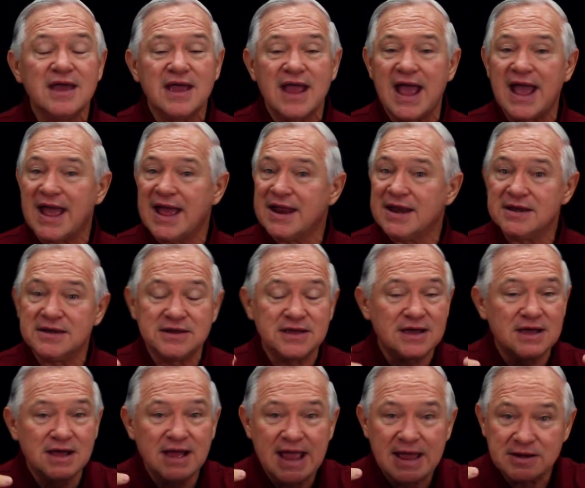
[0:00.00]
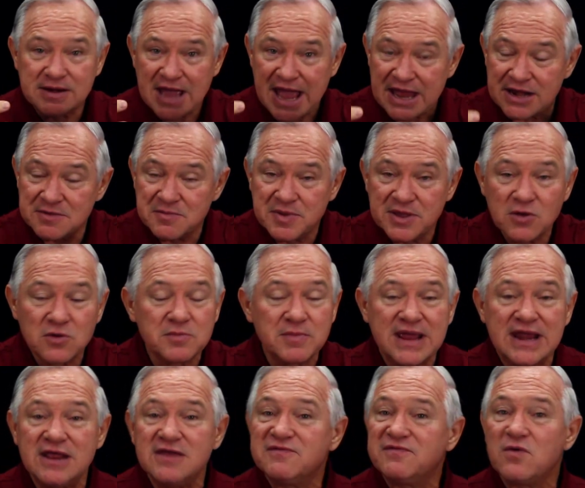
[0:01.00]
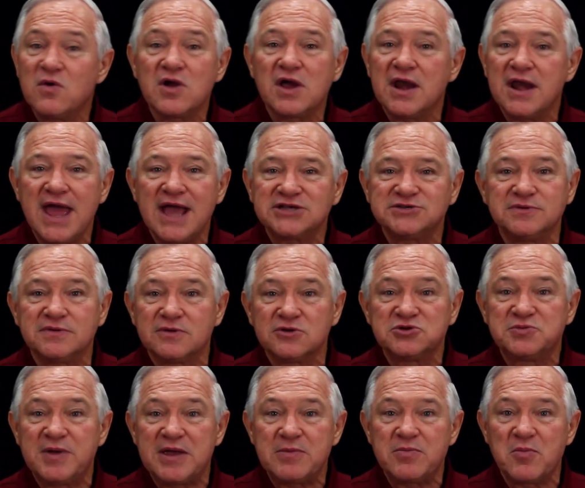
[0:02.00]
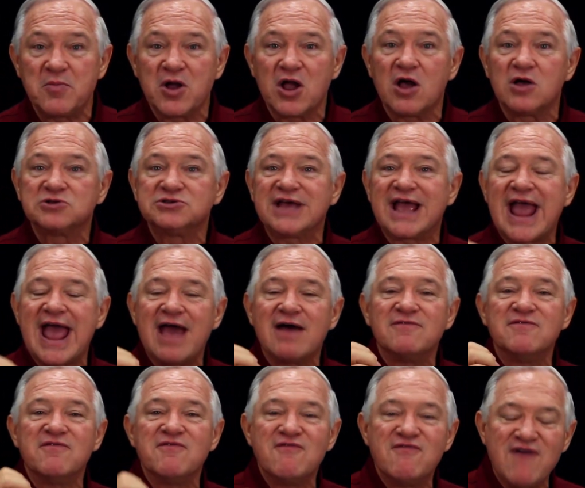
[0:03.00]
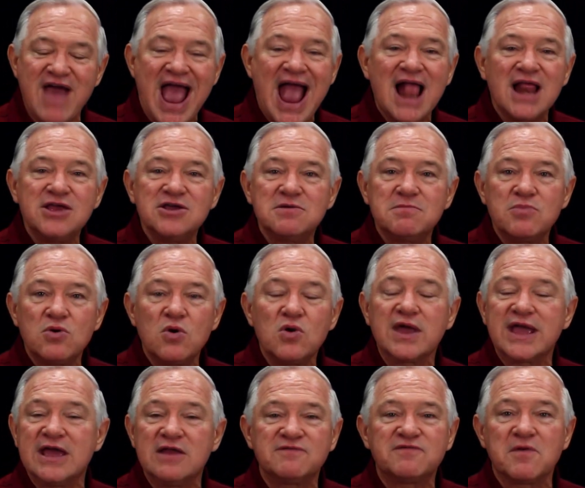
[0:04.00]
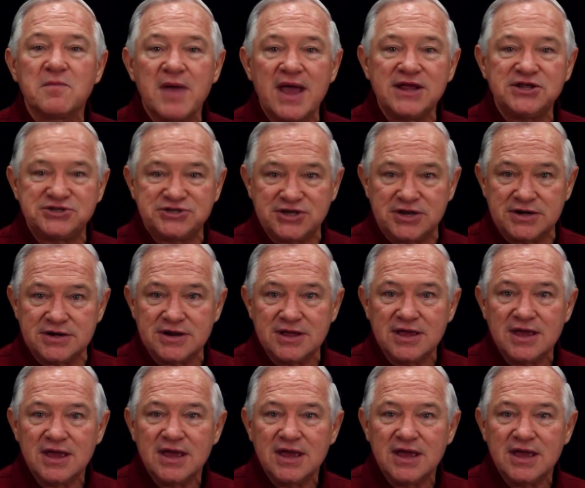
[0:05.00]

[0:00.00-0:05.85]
and to build meaningful connection with those people because they have valuable information.